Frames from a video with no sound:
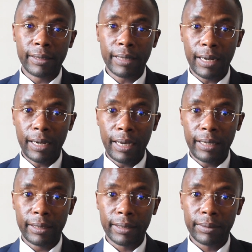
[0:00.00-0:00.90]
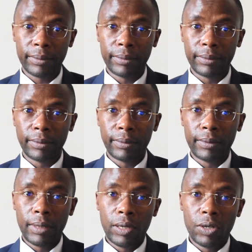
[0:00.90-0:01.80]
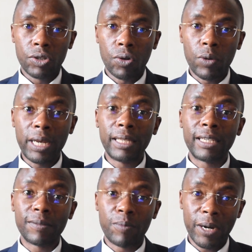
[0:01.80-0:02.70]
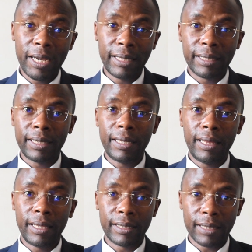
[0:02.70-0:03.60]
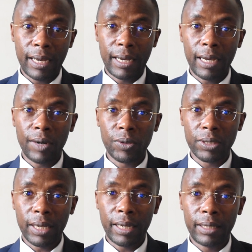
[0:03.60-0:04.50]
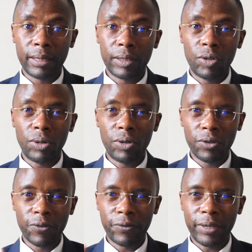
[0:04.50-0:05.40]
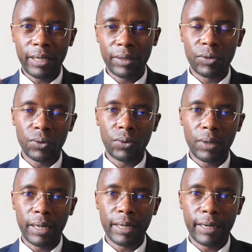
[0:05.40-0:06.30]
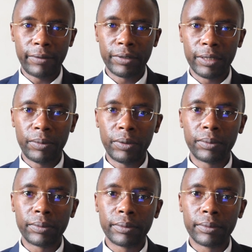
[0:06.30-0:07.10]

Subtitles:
sunlight. So when it is bright in the sun outside, you will not feel too uncomfortable.